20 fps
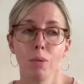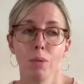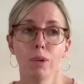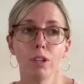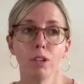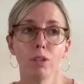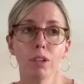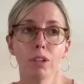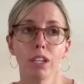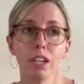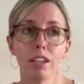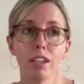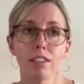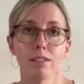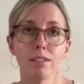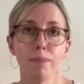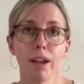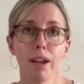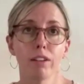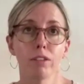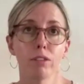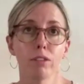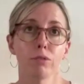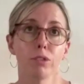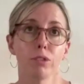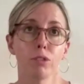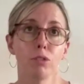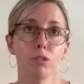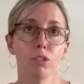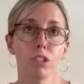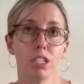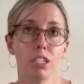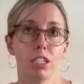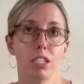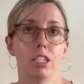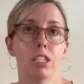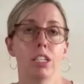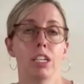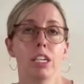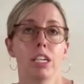when you get a spinal
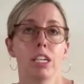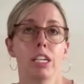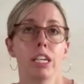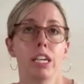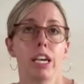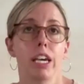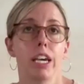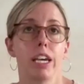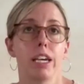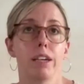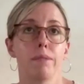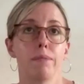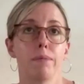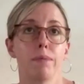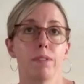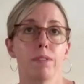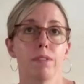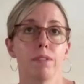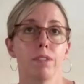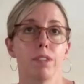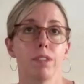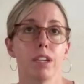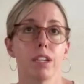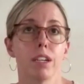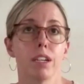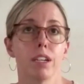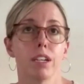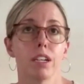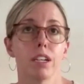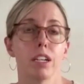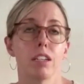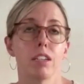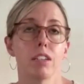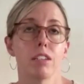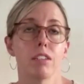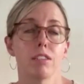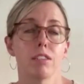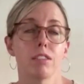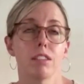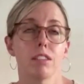fusion, there
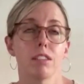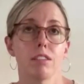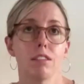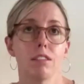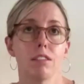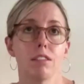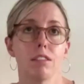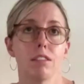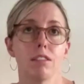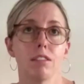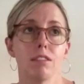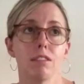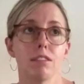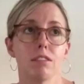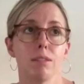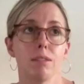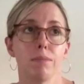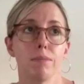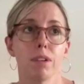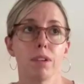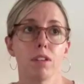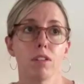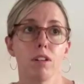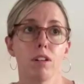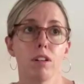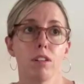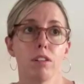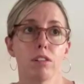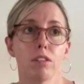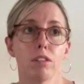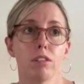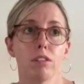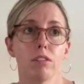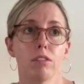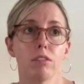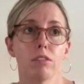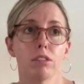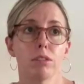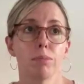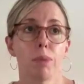is something called
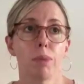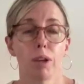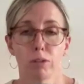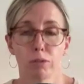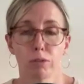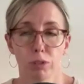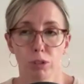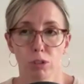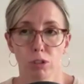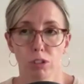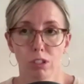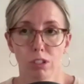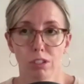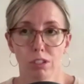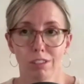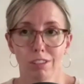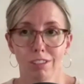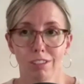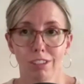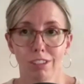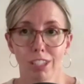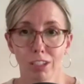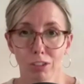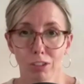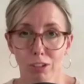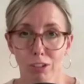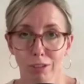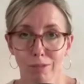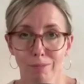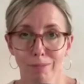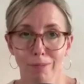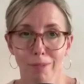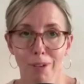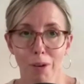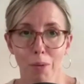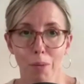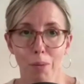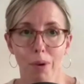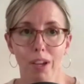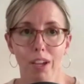spinal fusion syndrome,
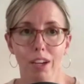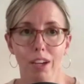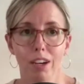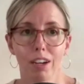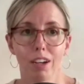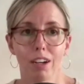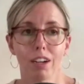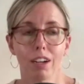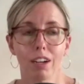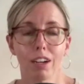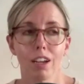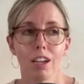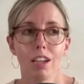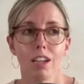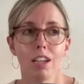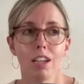where